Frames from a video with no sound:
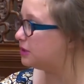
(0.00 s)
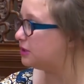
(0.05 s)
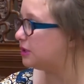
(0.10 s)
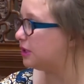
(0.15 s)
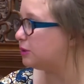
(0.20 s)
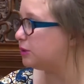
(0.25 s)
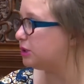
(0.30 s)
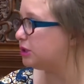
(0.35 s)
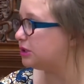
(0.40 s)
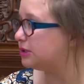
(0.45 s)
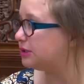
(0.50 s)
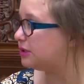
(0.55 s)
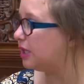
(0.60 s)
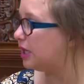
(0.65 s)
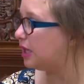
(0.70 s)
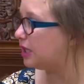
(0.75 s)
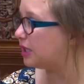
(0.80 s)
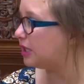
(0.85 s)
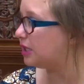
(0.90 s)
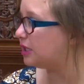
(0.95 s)
So I would just do
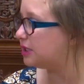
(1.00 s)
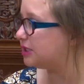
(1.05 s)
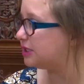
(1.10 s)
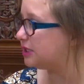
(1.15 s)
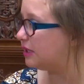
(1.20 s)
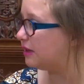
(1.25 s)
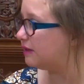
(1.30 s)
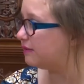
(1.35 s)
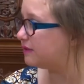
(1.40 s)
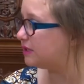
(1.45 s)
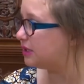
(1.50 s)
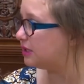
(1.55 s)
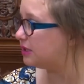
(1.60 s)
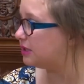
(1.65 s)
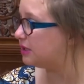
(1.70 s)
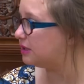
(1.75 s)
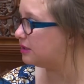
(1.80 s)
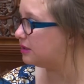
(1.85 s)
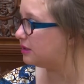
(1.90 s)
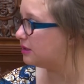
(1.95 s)
that kind of stuff
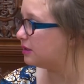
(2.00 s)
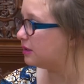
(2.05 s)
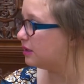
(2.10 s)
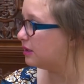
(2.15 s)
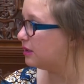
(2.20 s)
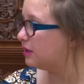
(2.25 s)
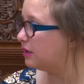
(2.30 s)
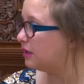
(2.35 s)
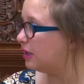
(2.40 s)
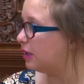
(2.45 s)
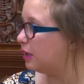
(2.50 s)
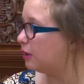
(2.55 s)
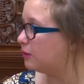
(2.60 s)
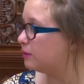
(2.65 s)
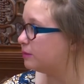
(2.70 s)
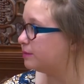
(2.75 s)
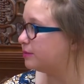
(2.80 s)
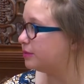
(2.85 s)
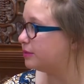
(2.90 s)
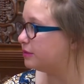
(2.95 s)
to
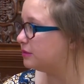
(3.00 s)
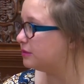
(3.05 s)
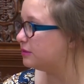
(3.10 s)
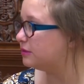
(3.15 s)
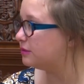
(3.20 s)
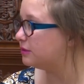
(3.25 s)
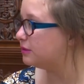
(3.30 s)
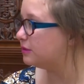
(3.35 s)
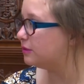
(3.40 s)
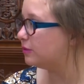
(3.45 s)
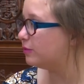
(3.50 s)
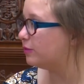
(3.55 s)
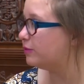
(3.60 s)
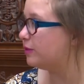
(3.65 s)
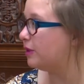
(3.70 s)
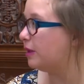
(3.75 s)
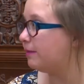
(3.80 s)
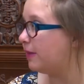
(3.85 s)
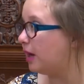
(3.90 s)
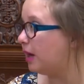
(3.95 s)
help
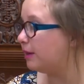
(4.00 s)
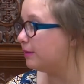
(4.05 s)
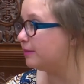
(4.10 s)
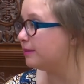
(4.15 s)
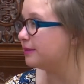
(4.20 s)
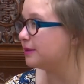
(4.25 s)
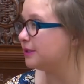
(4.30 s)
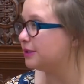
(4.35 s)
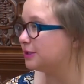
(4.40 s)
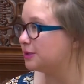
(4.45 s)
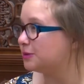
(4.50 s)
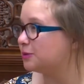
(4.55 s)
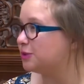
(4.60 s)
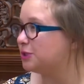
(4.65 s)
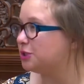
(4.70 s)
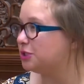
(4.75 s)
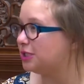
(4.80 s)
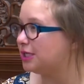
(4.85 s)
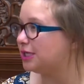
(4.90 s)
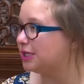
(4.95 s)
the mom, because
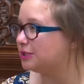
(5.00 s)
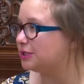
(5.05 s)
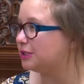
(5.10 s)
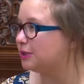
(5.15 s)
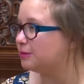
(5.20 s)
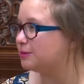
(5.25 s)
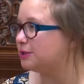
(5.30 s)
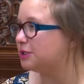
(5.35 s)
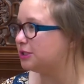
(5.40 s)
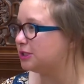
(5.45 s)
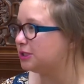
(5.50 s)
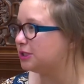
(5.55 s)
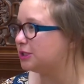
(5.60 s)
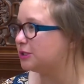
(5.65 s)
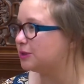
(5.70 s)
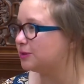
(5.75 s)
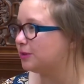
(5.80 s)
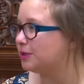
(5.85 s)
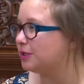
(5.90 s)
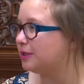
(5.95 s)
when she gets home she's
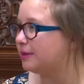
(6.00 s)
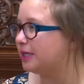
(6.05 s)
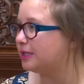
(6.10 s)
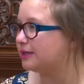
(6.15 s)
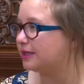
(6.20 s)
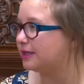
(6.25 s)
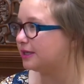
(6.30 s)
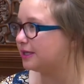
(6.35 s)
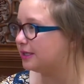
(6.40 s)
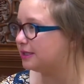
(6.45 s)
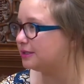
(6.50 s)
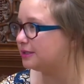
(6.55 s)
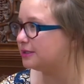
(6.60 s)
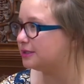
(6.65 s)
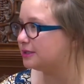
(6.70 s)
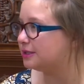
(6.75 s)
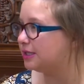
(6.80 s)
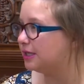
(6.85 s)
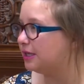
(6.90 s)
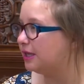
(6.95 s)
just worried about the
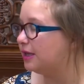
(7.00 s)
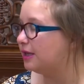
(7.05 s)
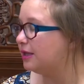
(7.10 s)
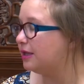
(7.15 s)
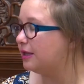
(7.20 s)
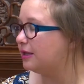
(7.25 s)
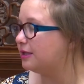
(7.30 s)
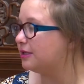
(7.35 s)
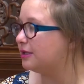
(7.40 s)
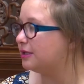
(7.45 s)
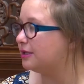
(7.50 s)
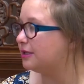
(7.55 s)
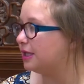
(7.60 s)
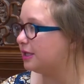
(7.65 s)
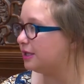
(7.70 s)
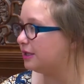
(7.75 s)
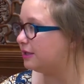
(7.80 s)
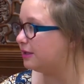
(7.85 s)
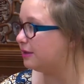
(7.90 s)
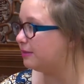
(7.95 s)
kids and
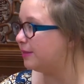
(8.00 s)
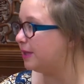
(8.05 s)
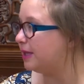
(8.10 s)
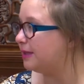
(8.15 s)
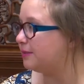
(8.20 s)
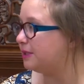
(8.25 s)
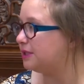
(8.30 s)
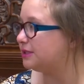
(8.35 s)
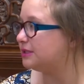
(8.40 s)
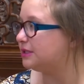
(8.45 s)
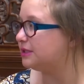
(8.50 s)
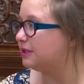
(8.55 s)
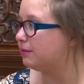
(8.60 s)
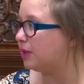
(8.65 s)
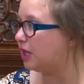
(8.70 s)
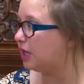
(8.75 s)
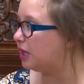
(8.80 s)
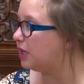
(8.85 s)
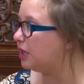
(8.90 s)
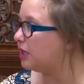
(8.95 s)
getting the babies to
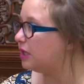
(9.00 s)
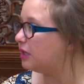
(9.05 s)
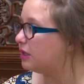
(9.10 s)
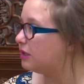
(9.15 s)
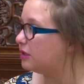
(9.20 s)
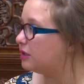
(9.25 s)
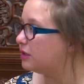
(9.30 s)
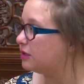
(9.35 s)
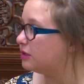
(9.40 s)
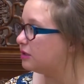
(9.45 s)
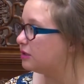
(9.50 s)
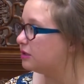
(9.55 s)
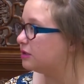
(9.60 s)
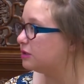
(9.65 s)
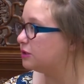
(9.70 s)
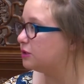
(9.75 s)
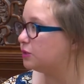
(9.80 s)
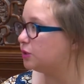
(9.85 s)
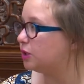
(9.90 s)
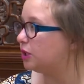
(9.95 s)
bed and
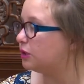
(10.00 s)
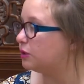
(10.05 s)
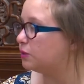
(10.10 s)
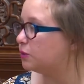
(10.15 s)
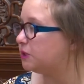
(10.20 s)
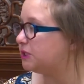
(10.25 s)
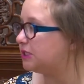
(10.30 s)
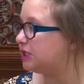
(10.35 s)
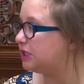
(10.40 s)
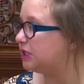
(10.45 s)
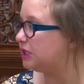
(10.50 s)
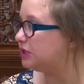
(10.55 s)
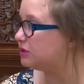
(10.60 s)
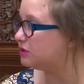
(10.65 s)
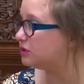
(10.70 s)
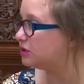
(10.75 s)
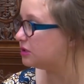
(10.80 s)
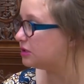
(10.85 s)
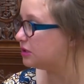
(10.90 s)
doing the routine.